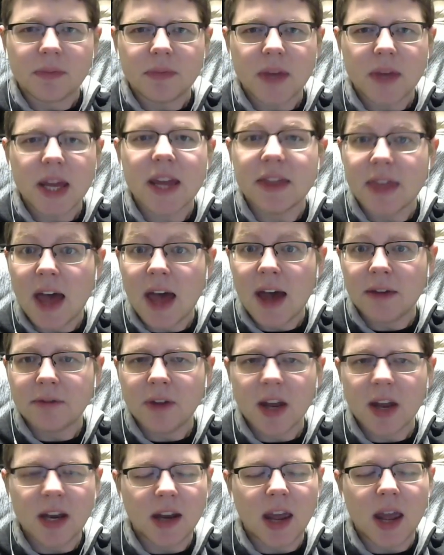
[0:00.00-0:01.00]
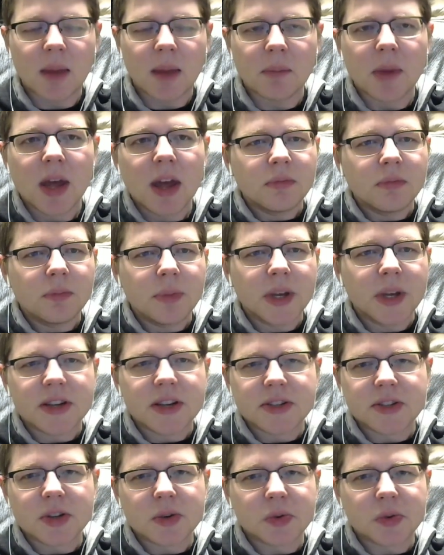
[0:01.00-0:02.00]
in that fan game,
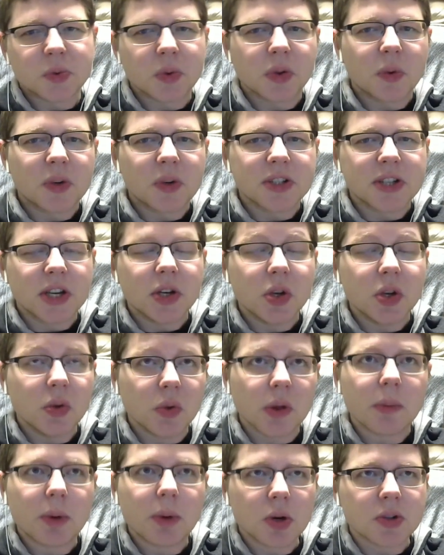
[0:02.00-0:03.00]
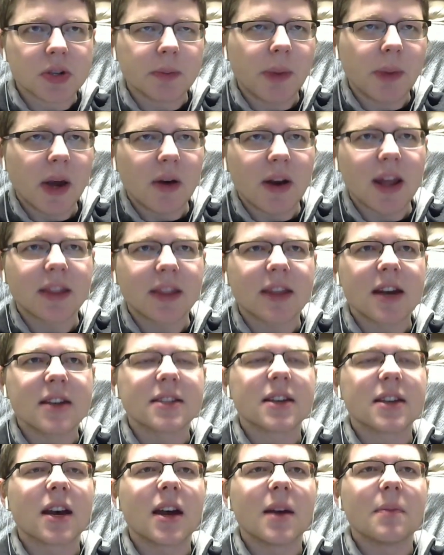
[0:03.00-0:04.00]
because those were the ones I knew the most about at
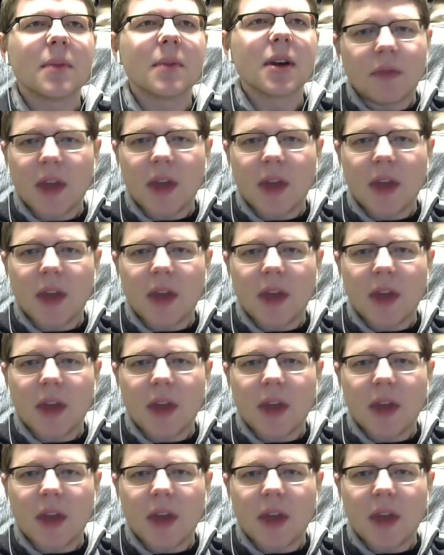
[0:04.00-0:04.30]
that time.